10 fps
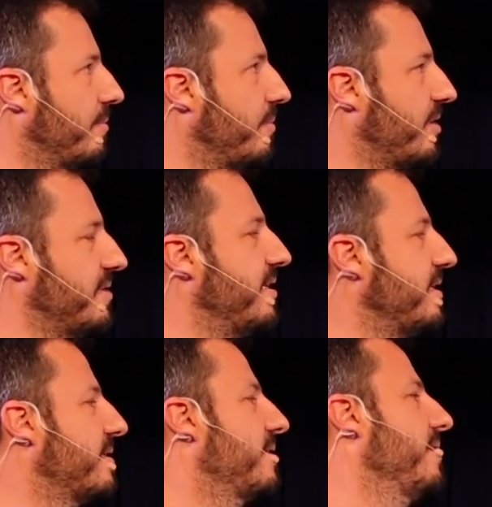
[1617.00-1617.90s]
Because
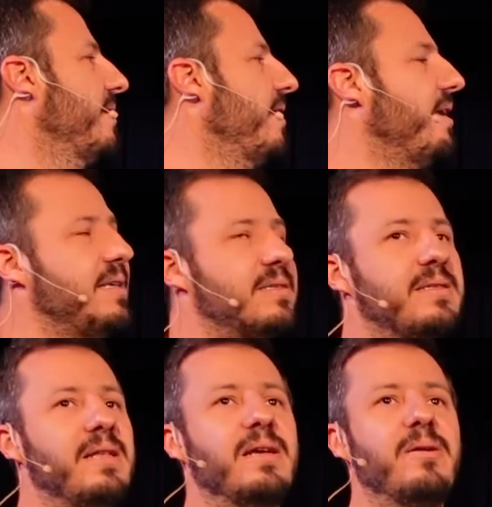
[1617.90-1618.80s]
this is
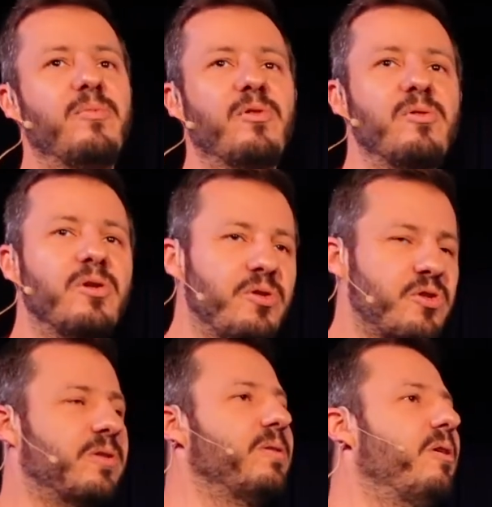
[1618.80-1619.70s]
the
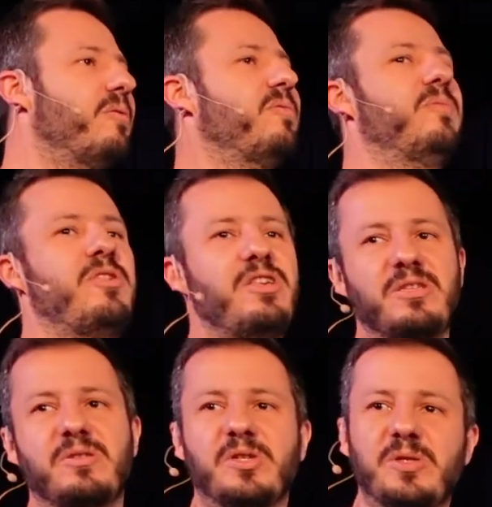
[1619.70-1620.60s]
conclusion of
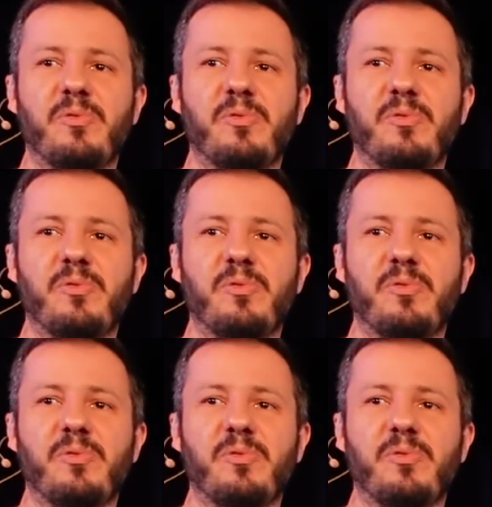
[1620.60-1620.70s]
Jesus was